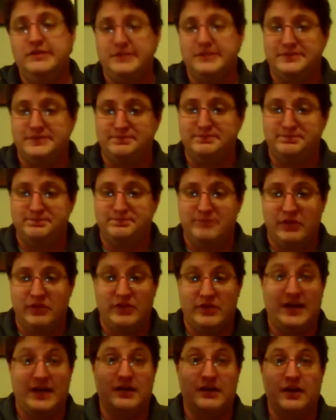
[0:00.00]
Um,
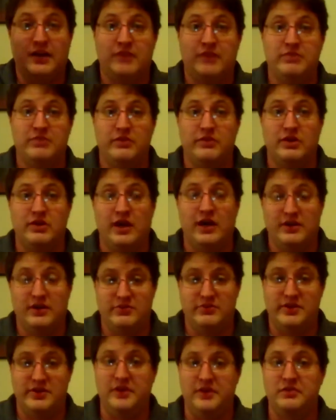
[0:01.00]
because I got a lot of other
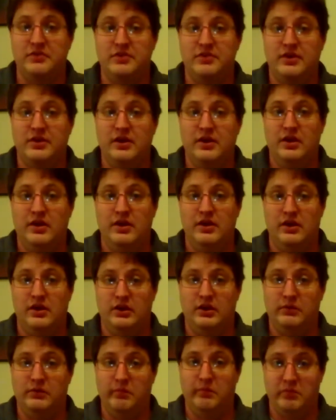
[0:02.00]
content
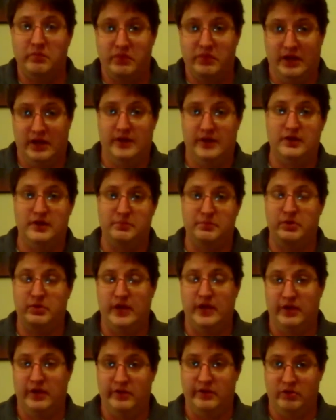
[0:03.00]
um, that I need to
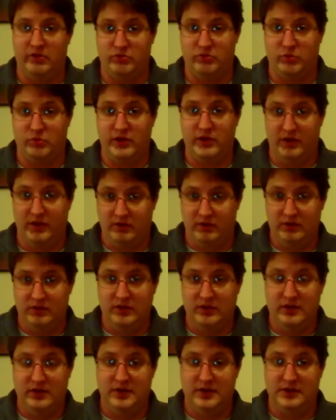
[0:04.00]
put out there as well,
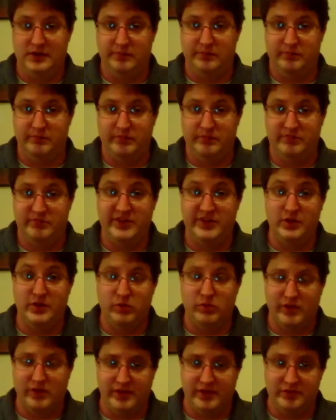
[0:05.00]
um,
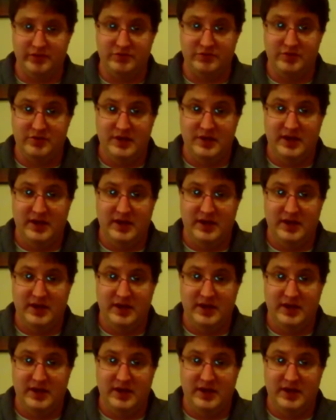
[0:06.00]
video wise.